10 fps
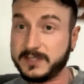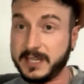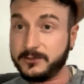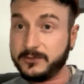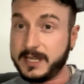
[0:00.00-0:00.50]
of
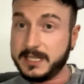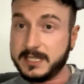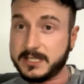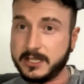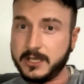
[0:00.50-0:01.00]
said already,
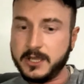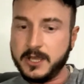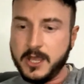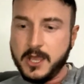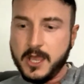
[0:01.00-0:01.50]
it's a
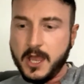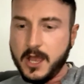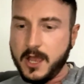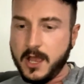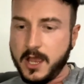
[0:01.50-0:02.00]

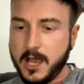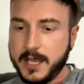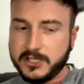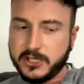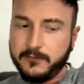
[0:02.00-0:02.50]

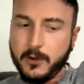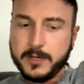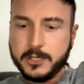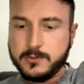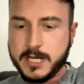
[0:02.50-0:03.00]

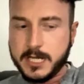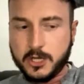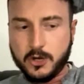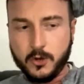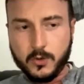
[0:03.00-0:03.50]
very
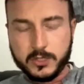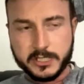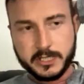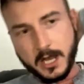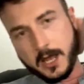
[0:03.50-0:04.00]
unique
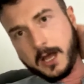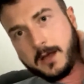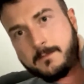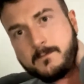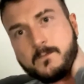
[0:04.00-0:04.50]
course.
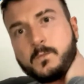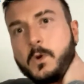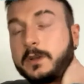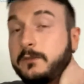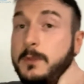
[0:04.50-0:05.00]
One
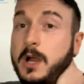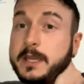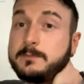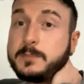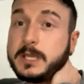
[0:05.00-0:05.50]
of
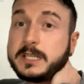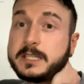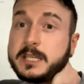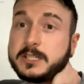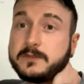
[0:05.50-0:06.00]
my
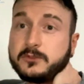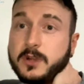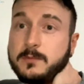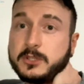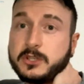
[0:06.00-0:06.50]
biggest things of
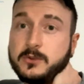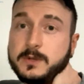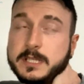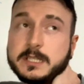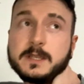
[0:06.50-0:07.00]
drama
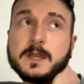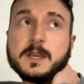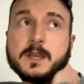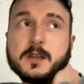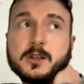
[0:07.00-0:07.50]
school is
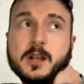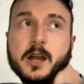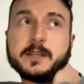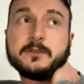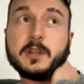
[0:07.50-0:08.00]

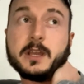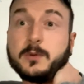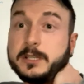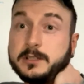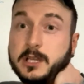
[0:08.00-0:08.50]
kind of
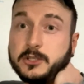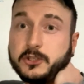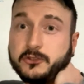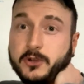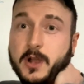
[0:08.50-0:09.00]
like when you learn
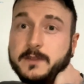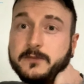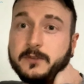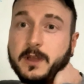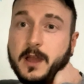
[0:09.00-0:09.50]
to
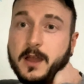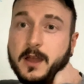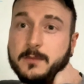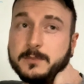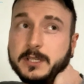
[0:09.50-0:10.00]
drive,
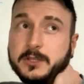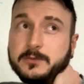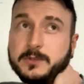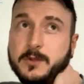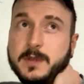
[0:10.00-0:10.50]

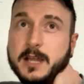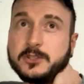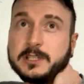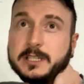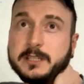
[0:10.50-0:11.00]
you don't
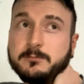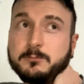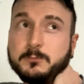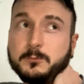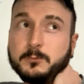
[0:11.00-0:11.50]
actually
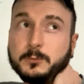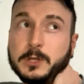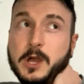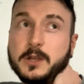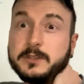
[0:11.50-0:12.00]

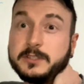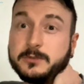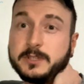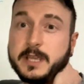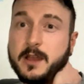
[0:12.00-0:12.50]
learn
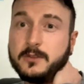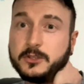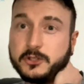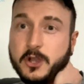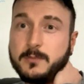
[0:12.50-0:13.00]
until you get on
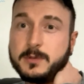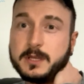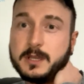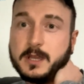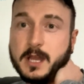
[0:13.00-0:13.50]
the job.
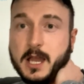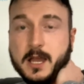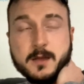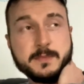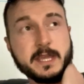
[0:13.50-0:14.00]

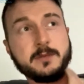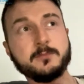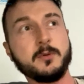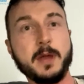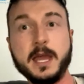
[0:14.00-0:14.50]
They
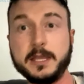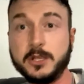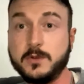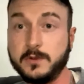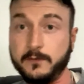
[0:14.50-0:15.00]
can prepare
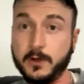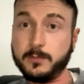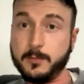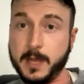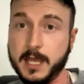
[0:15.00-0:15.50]
you, you're very
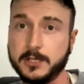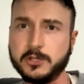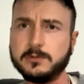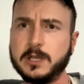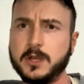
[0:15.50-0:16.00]

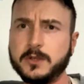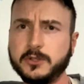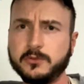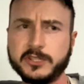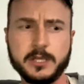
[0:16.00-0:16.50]
prepared, you learn
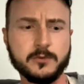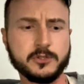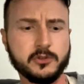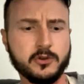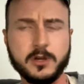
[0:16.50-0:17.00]
your
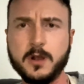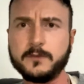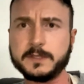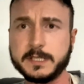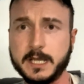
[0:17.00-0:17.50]
skills, your
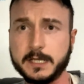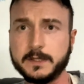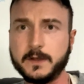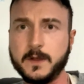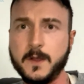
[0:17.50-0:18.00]
craft as an
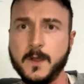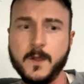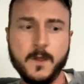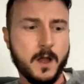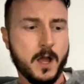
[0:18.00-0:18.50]
actor,
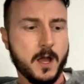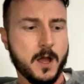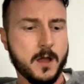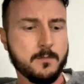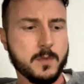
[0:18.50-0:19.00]

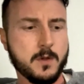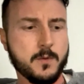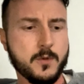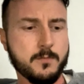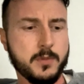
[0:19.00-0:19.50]

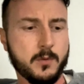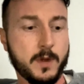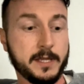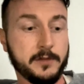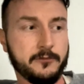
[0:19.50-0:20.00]
but
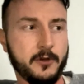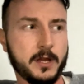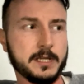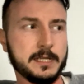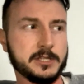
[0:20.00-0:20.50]
when you
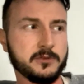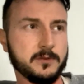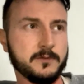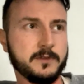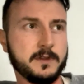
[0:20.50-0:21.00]
finally
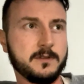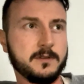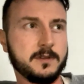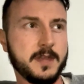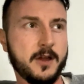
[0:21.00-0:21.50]
sort of
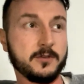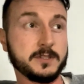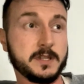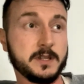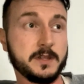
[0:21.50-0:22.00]
get
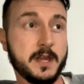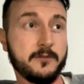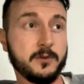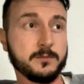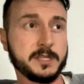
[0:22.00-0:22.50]
onto
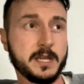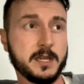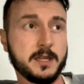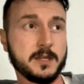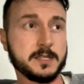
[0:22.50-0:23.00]
that film
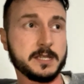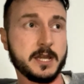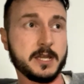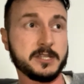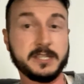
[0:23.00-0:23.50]
set, as
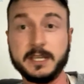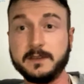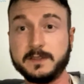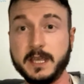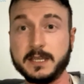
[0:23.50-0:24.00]

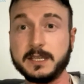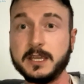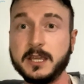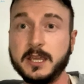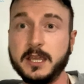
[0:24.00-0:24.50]
Steve said,
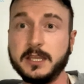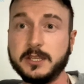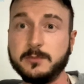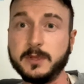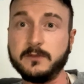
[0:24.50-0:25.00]

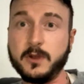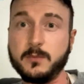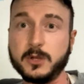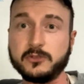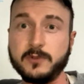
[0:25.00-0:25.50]
you can be very
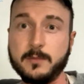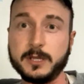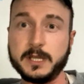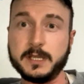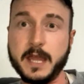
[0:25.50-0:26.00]
much
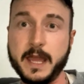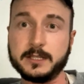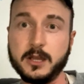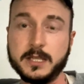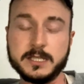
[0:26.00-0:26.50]
rabbit in the
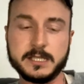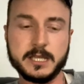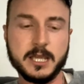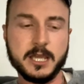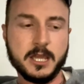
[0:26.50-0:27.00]

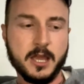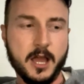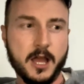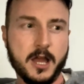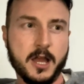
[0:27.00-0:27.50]
headlights.
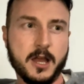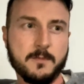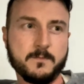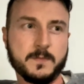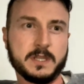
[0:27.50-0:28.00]

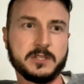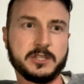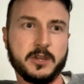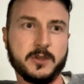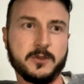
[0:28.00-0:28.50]

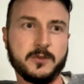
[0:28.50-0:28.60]
So,